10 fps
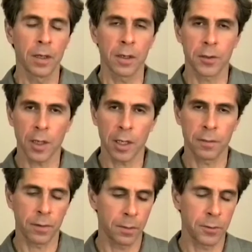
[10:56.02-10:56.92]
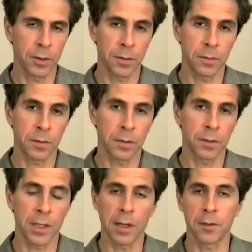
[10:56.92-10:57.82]
Aside from just
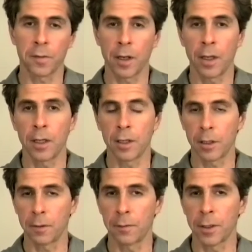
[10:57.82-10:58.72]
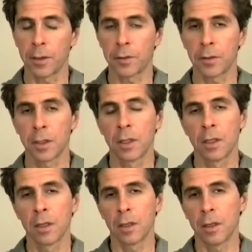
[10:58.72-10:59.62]
satisfying and covering us
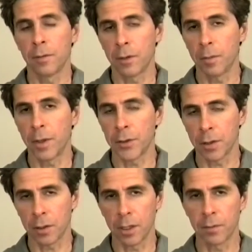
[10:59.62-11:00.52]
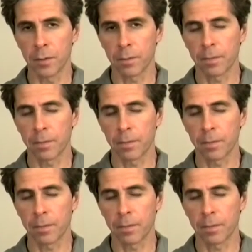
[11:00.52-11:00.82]
in a very basic level.